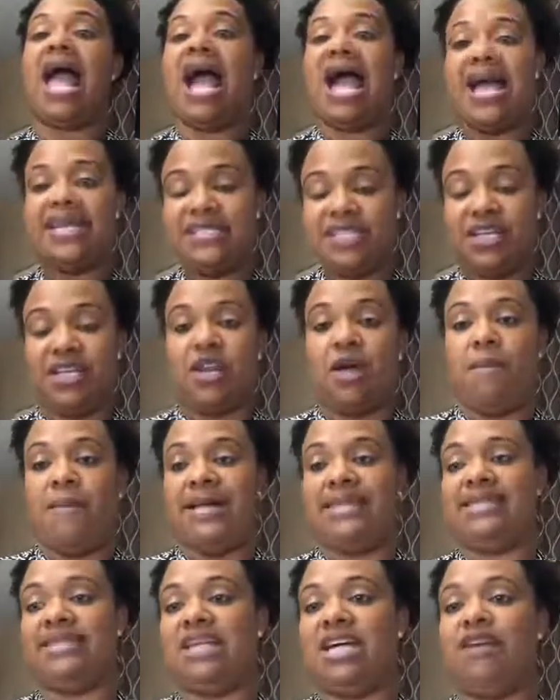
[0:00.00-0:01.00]
I took it on
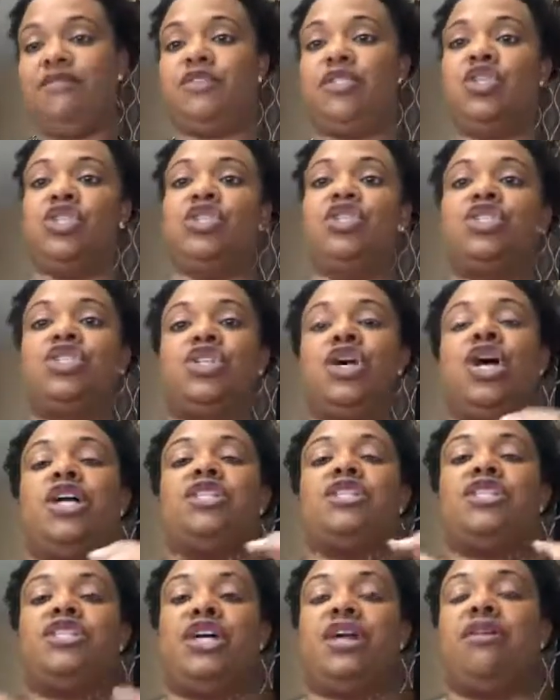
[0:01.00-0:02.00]
myself to
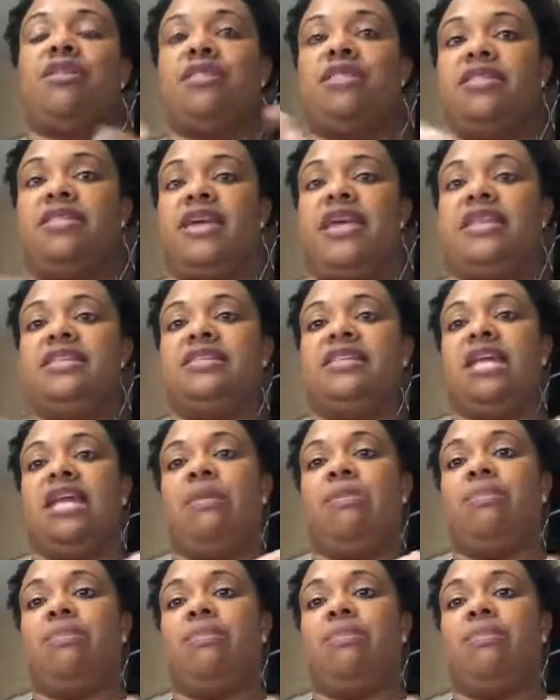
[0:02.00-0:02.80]
start certain things